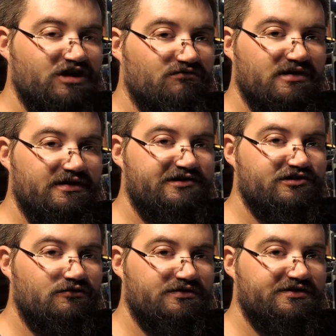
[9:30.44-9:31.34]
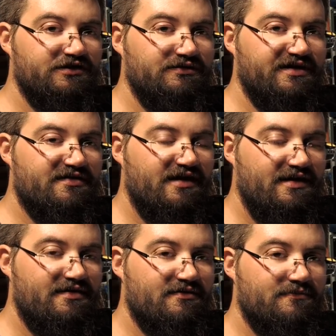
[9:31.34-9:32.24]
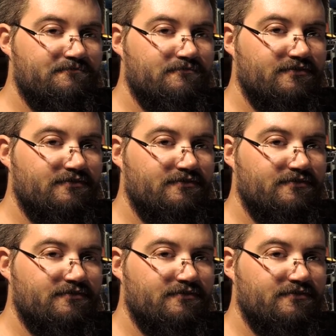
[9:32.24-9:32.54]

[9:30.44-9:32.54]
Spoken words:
Not really sure what to do in this case.